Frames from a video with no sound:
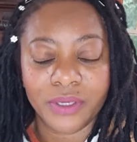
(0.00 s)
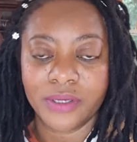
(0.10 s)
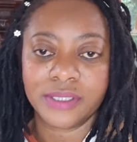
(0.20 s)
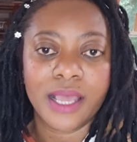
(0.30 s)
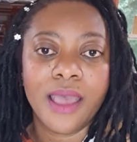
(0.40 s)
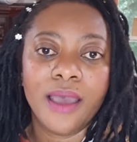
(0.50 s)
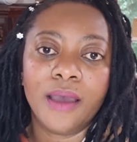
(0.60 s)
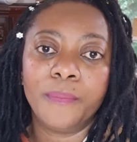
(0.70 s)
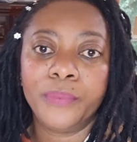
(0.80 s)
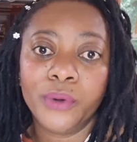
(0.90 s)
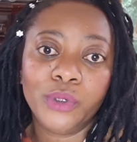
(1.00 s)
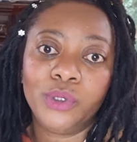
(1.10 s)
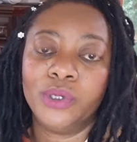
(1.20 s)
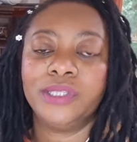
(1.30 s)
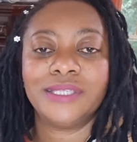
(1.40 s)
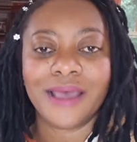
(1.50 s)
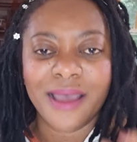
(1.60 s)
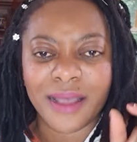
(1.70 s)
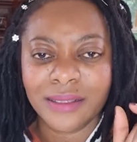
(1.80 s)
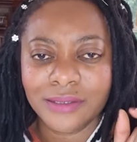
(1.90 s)
because our products
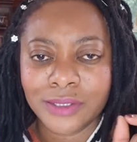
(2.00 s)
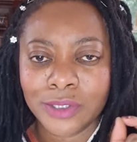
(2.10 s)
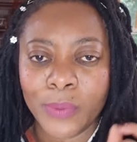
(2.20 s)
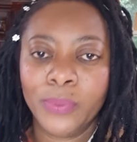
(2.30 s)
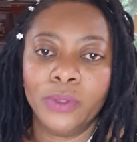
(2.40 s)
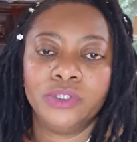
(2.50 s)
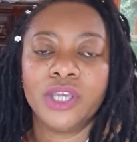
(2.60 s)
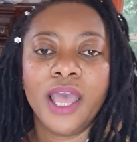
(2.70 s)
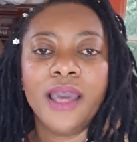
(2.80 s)
are top notch.